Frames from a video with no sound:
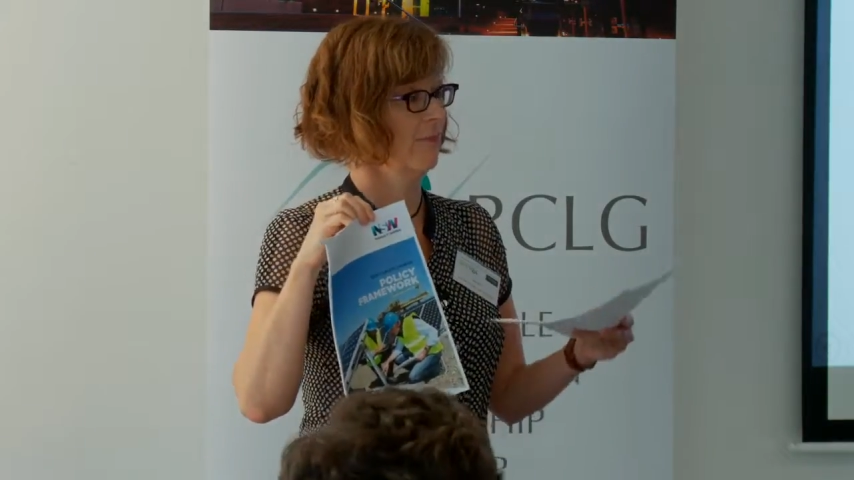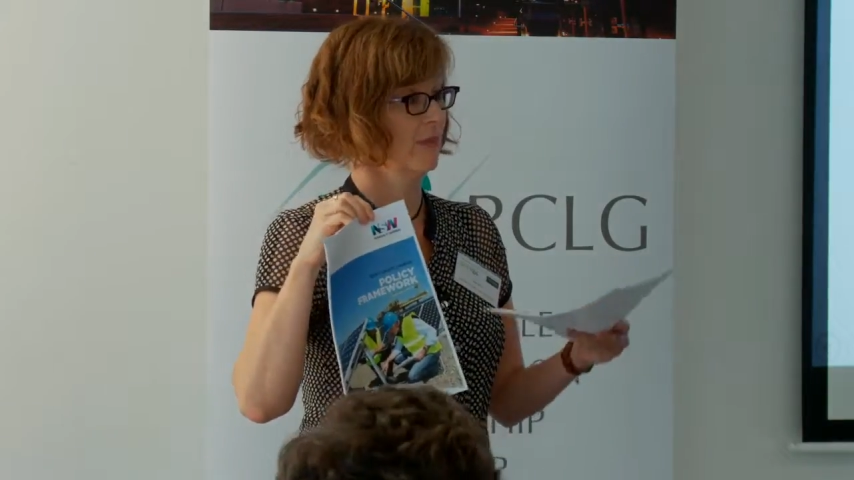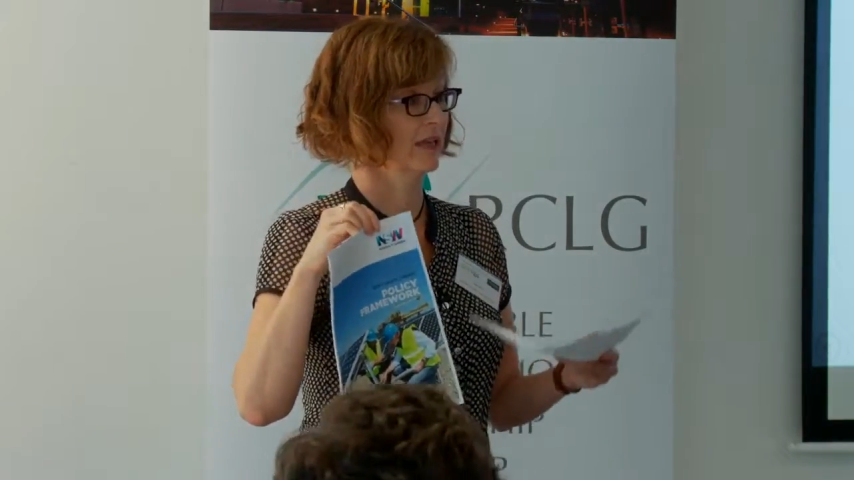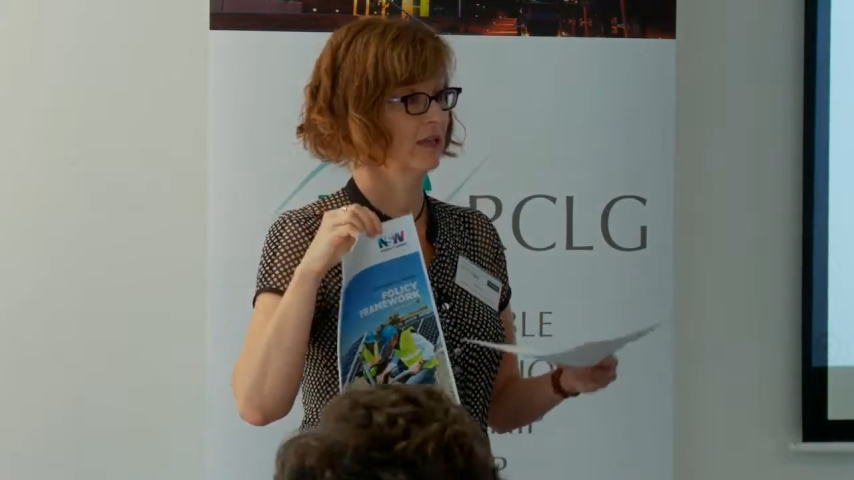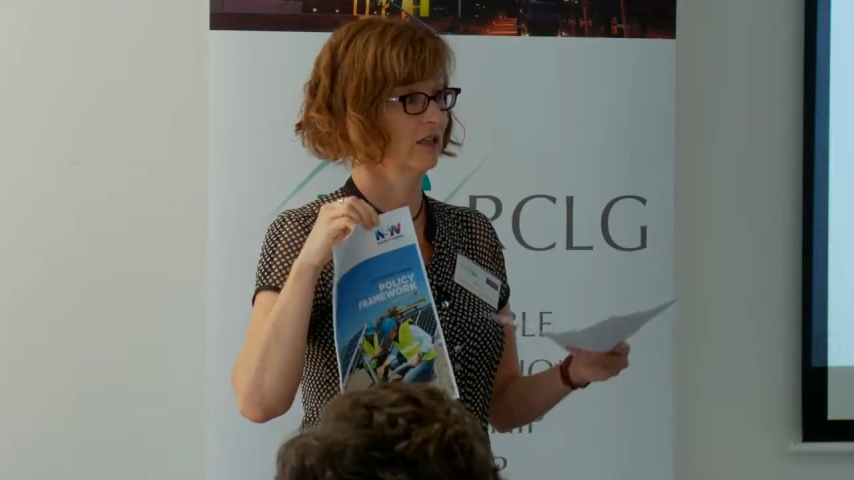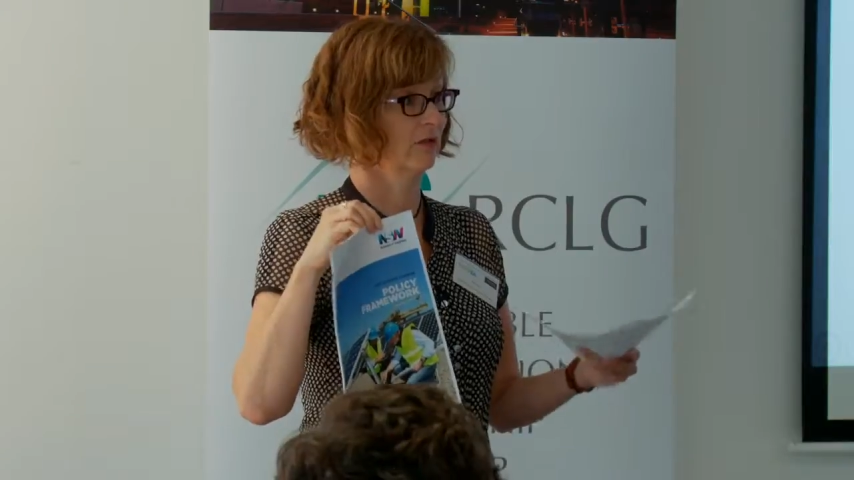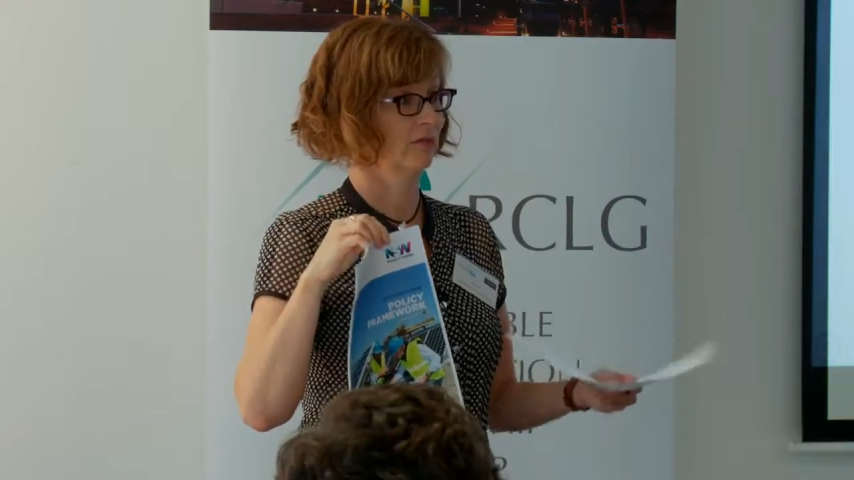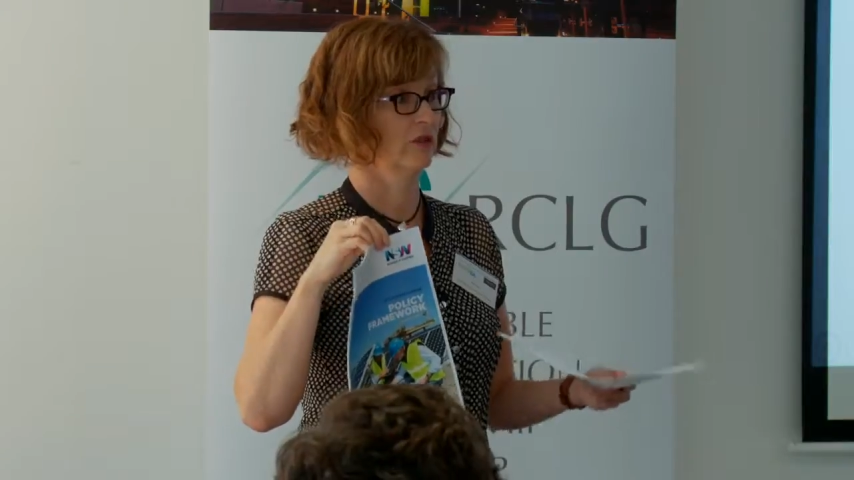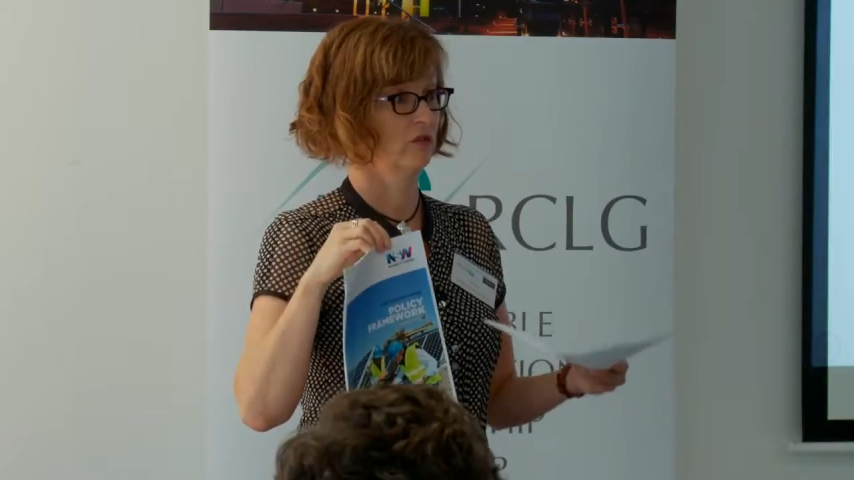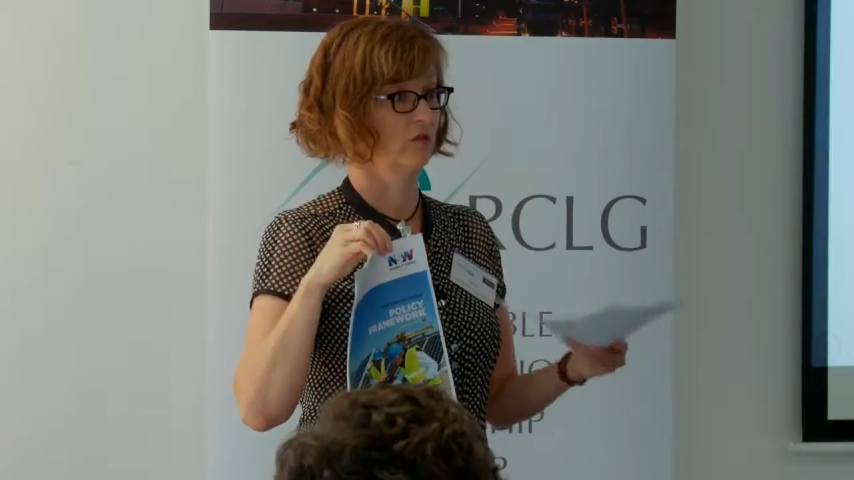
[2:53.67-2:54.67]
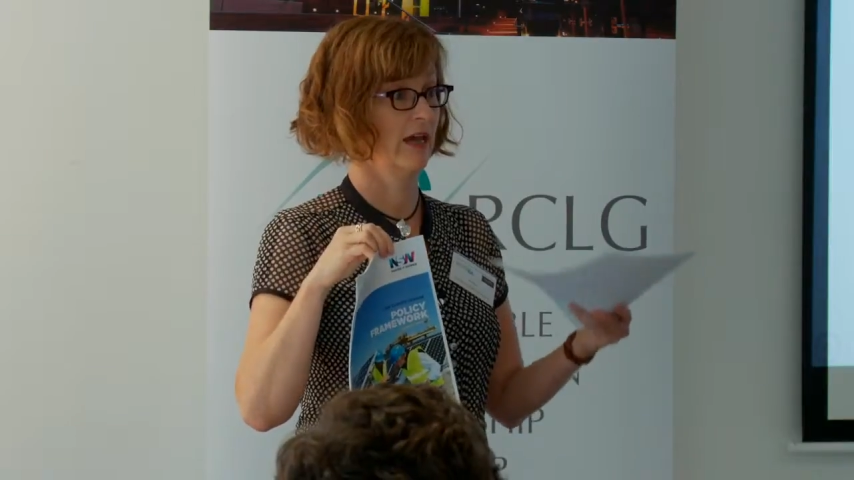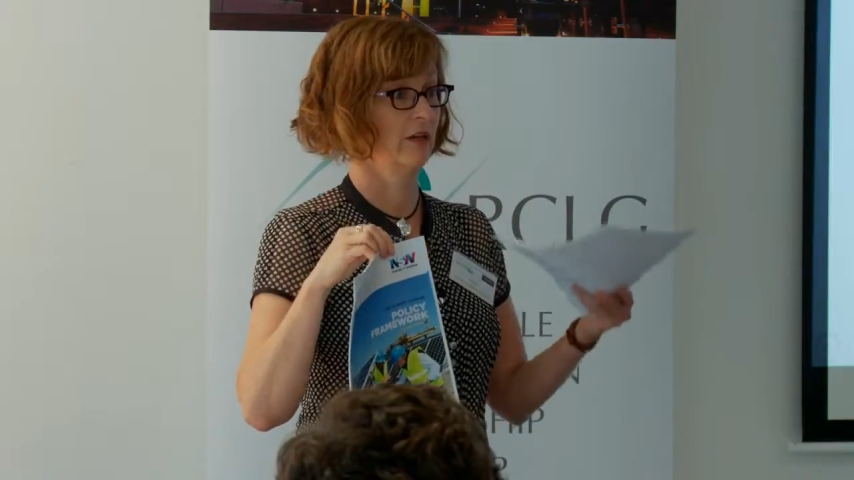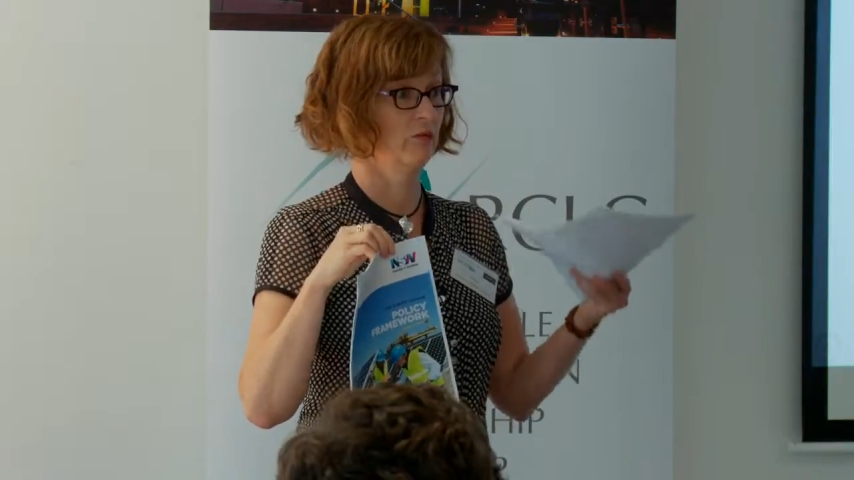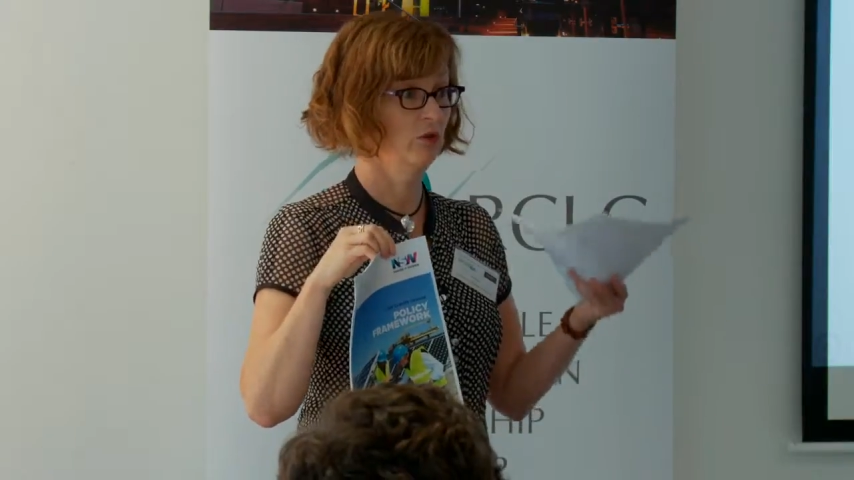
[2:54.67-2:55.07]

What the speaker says: making commitments around